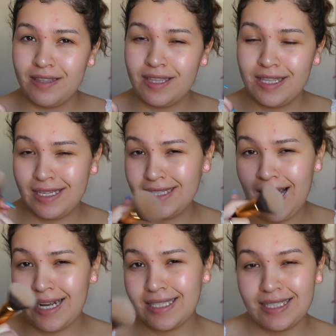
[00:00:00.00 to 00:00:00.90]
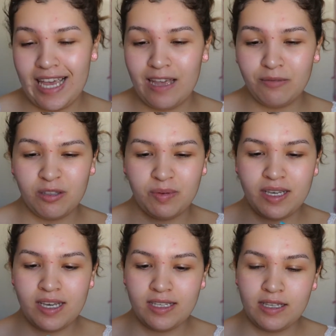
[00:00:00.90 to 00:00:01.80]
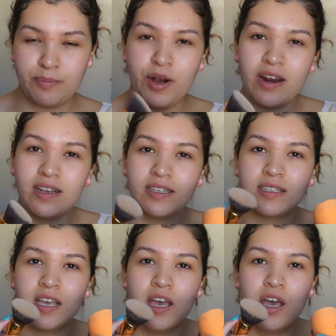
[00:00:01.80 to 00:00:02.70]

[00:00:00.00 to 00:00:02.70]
the exact same, just because products